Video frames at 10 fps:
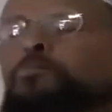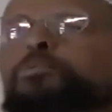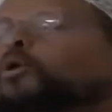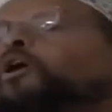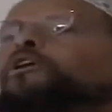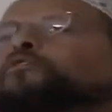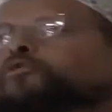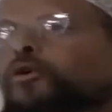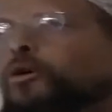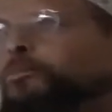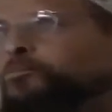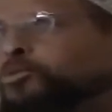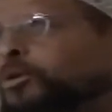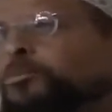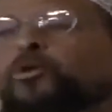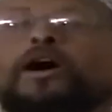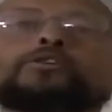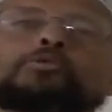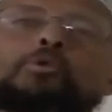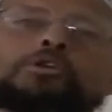in poetic form, I'm
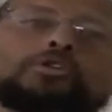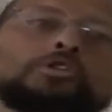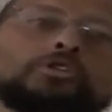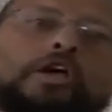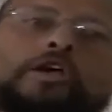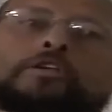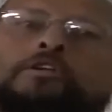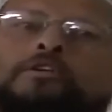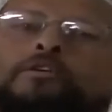summarizing what she said.